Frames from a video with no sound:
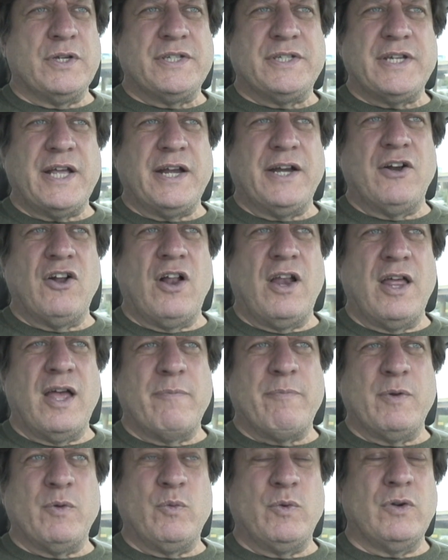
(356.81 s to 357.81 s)
set it all
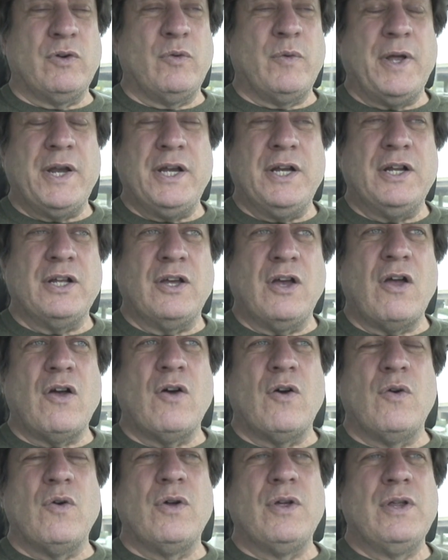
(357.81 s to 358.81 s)
up, and we were ready to
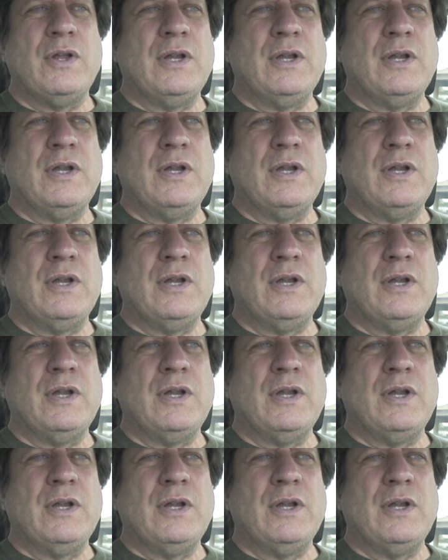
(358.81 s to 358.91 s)
go.